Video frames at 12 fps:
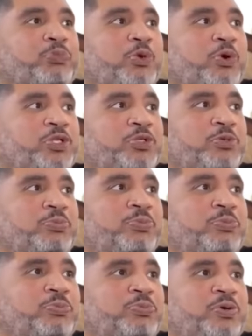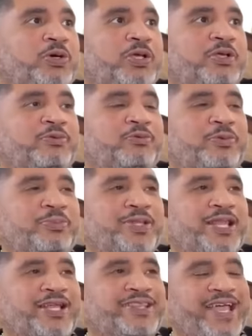And we'd be
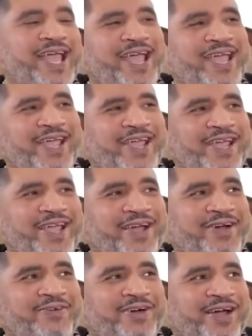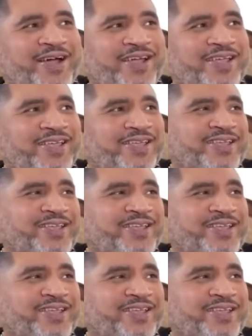like, damn, why?